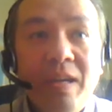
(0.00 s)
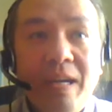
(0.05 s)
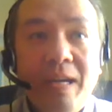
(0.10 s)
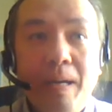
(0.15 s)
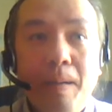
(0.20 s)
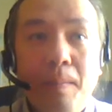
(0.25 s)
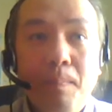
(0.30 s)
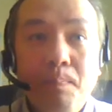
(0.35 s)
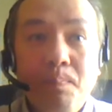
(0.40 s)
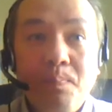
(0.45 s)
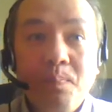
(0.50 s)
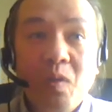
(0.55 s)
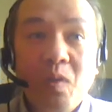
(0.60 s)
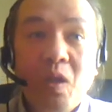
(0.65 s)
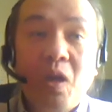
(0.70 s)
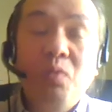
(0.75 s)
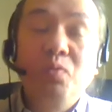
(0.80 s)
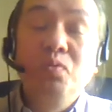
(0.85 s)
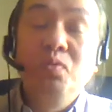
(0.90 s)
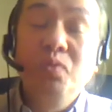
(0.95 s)
Um,
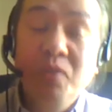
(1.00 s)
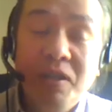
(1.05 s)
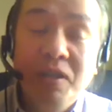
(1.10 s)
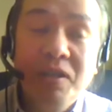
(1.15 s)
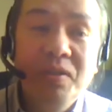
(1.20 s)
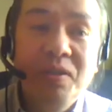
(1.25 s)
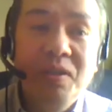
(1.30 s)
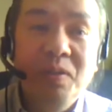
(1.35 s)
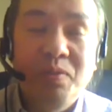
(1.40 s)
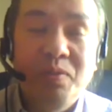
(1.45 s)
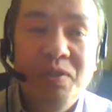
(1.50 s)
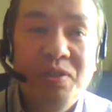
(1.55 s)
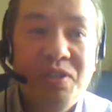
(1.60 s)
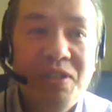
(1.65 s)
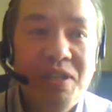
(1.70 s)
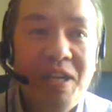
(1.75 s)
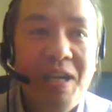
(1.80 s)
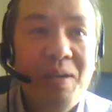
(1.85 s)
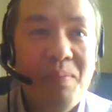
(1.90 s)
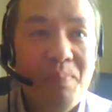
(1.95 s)
I really
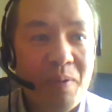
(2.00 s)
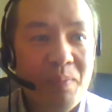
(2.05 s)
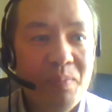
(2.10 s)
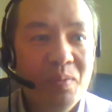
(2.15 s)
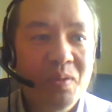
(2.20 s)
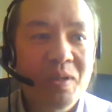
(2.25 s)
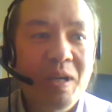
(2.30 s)
appreciate people